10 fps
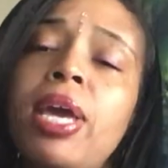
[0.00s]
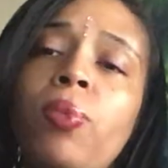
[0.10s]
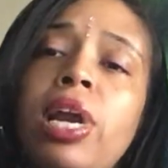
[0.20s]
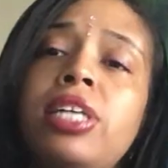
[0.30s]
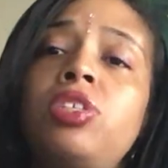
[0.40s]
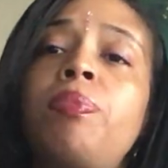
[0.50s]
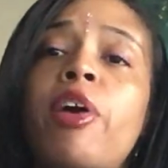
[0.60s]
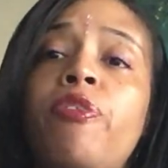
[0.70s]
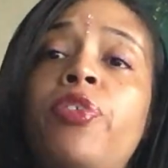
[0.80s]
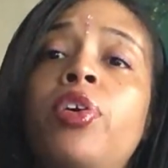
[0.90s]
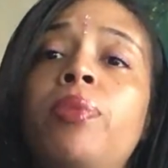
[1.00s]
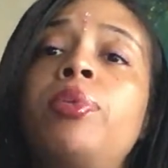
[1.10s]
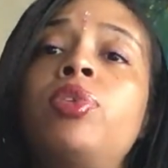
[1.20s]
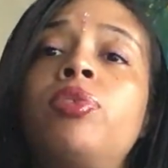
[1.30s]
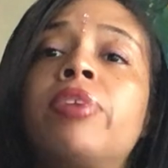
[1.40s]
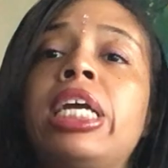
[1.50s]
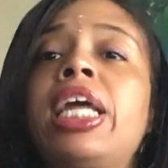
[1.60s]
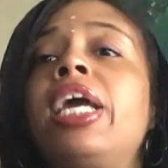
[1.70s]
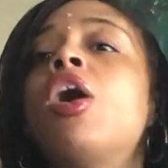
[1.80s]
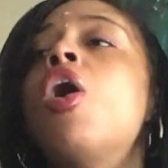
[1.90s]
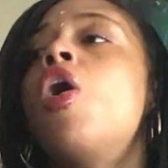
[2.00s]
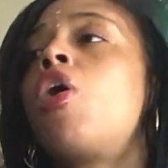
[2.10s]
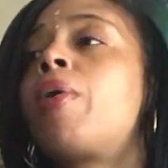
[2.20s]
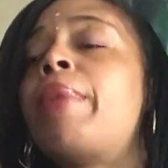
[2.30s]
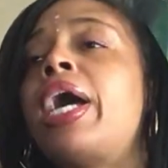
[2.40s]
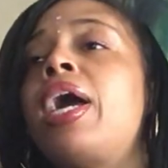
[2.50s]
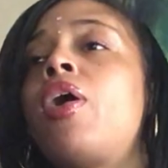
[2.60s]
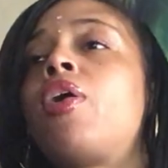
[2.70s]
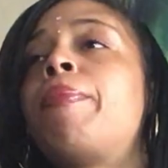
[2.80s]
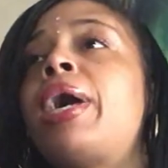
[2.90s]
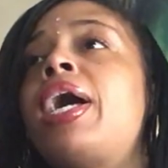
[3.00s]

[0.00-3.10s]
And when I do my full moon reading my full